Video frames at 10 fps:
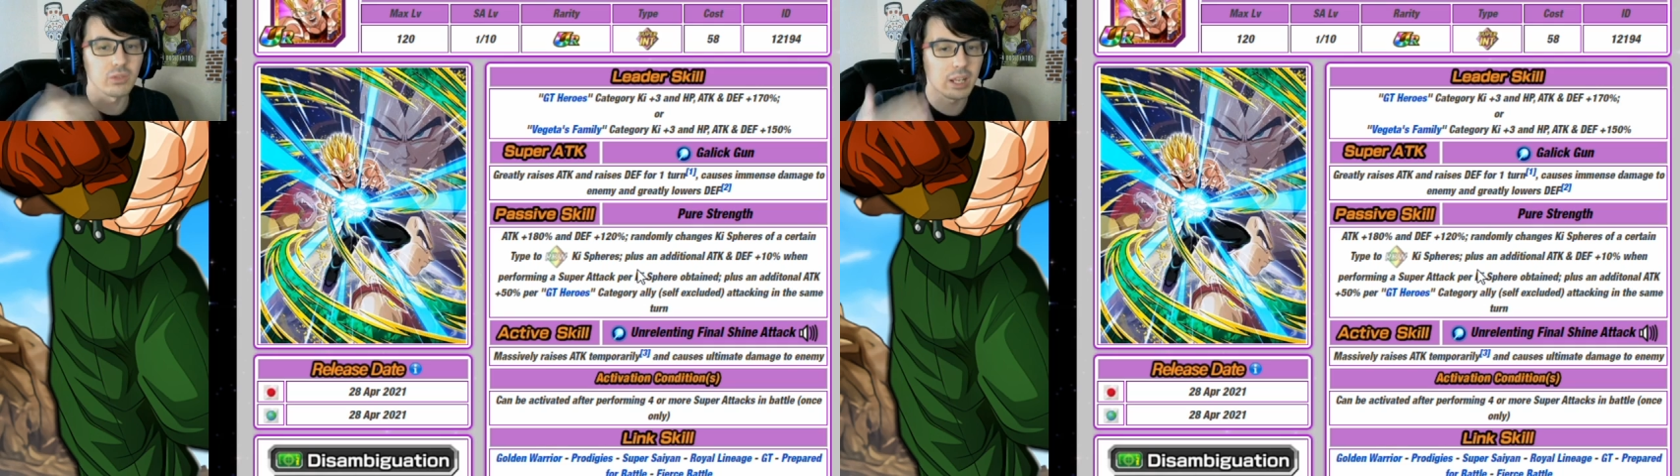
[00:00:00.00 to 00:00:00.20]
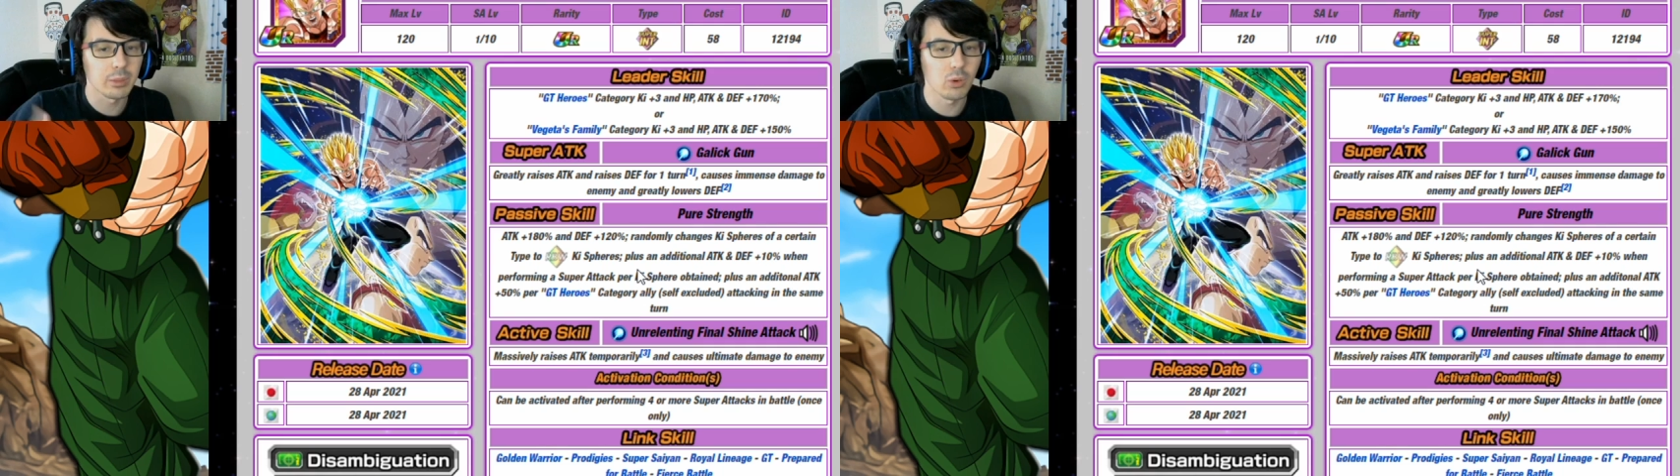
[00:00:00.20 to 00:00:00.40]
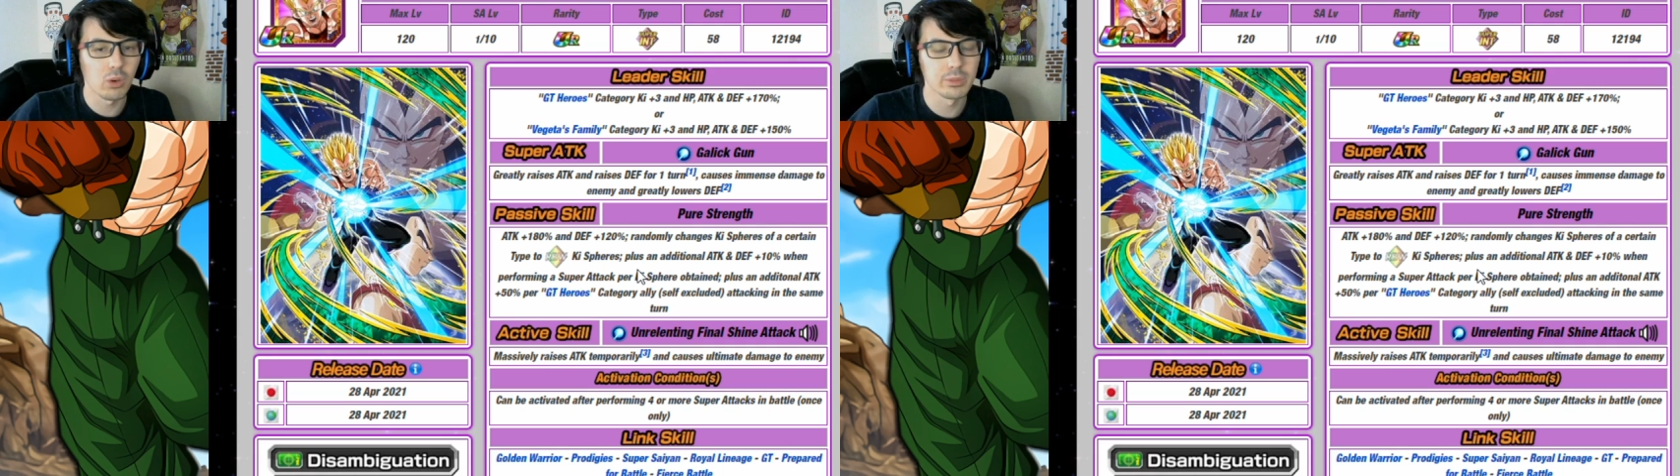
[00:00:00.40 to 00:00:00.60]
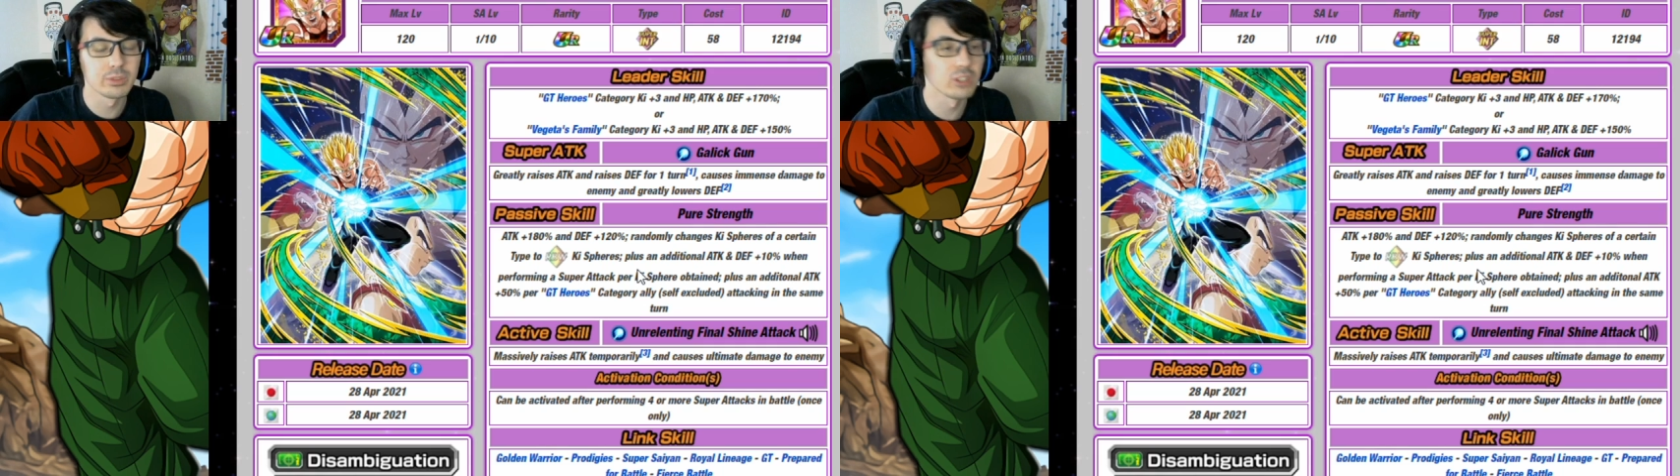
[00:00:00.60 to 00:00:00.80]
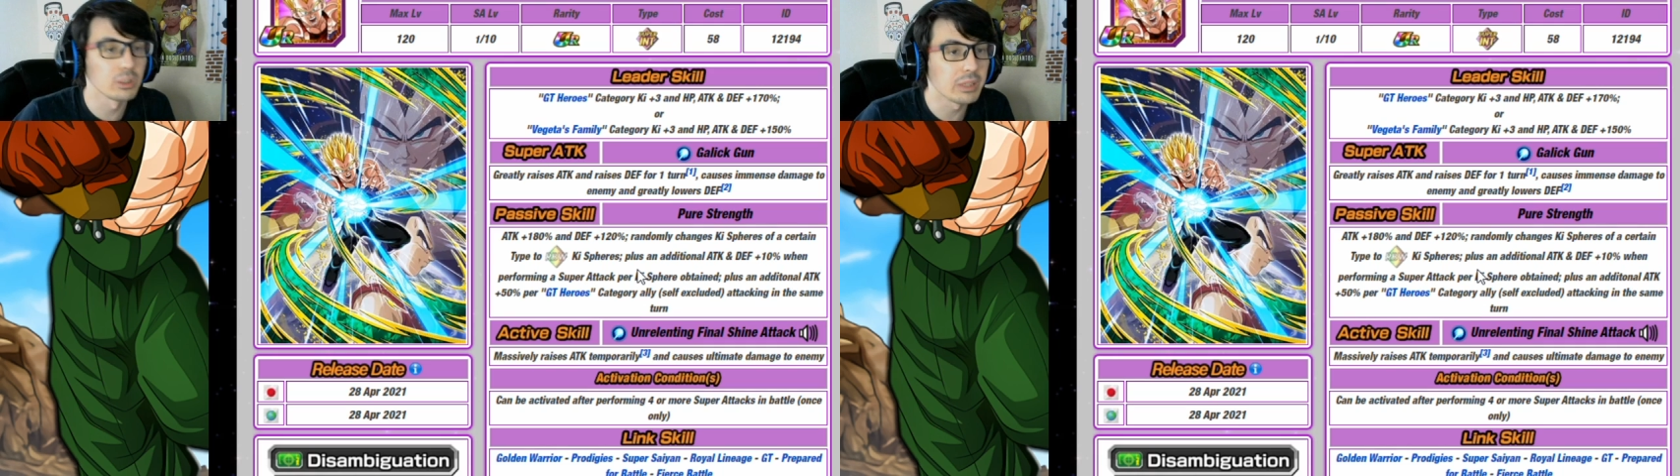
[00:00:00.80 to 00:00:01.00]
rainbow orbs
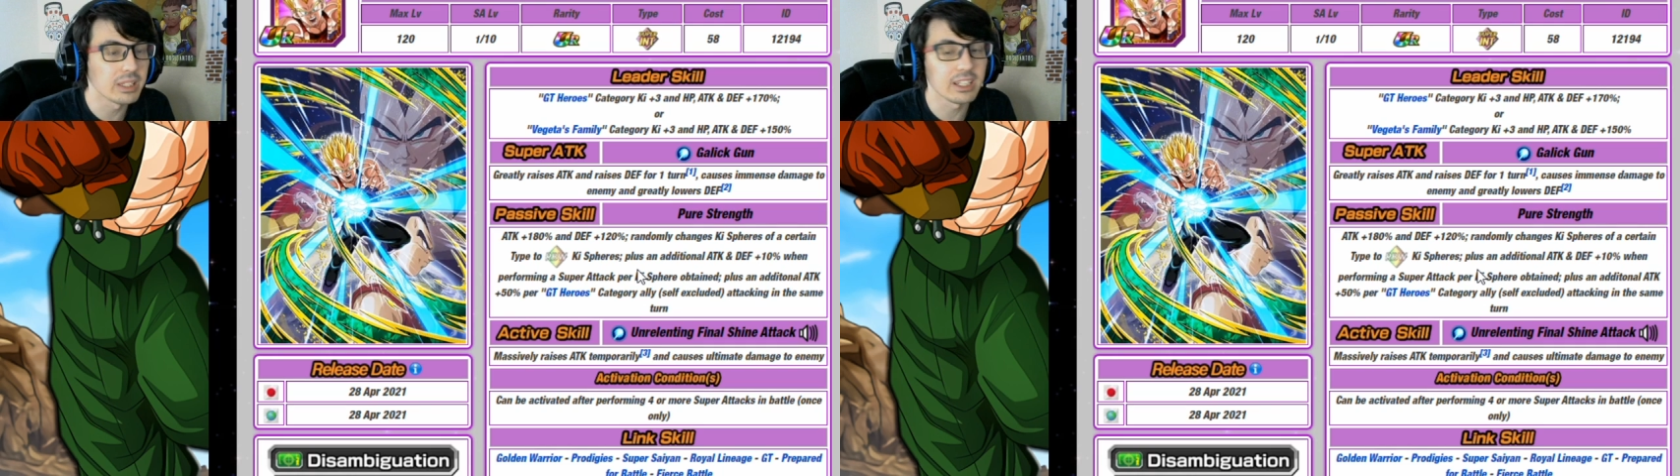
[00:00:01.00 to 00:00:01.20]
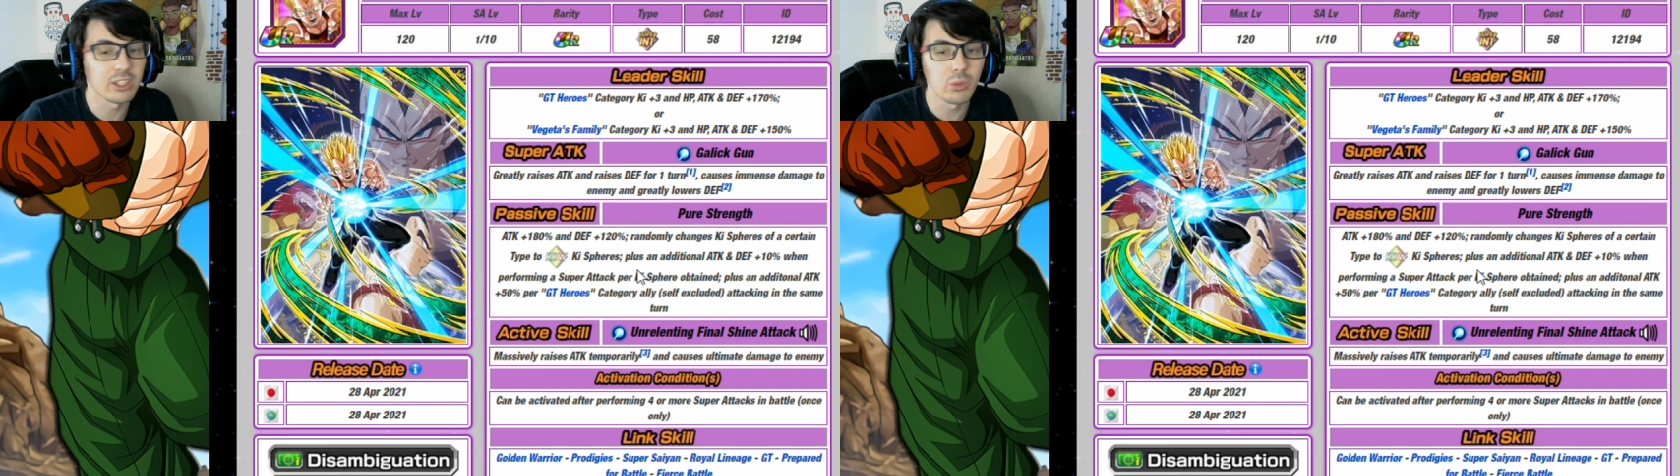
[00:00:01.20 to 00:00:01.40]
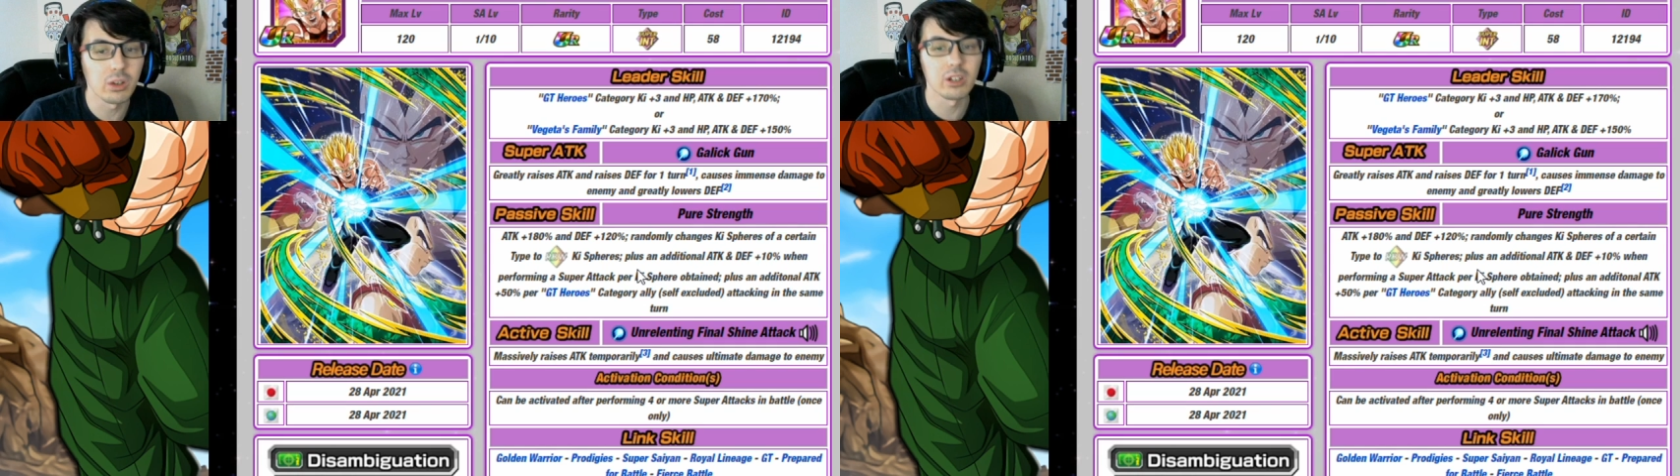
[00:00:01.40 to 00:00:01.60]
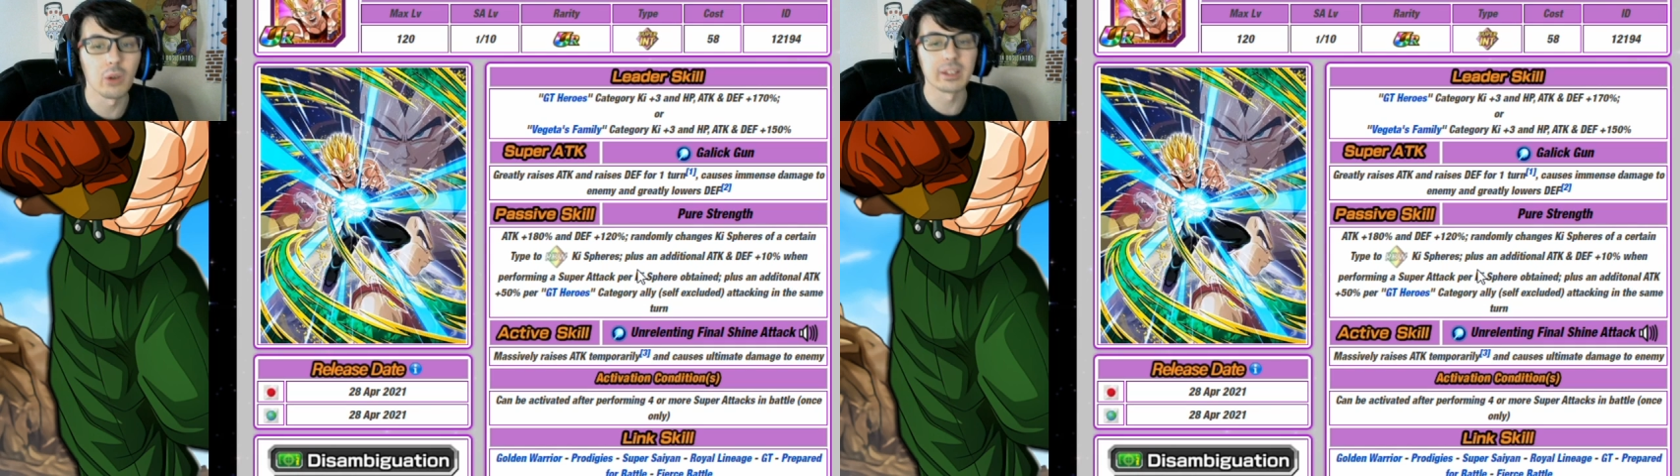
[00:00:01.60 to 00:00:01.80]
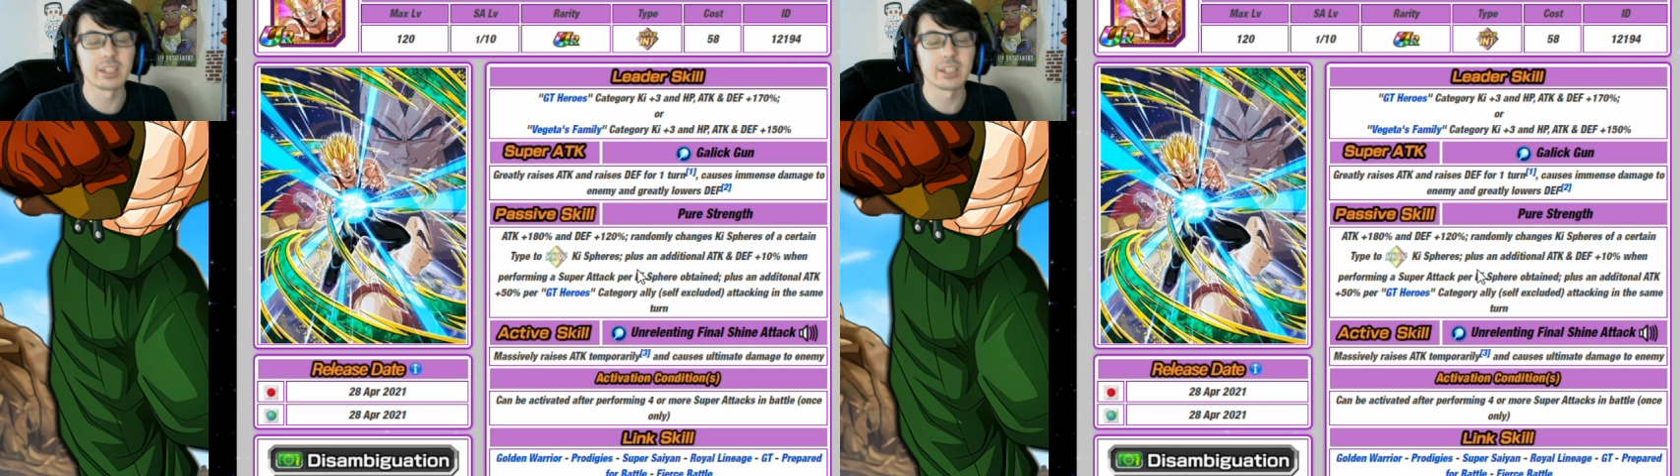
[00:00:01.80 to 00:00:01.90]
should mean that you are going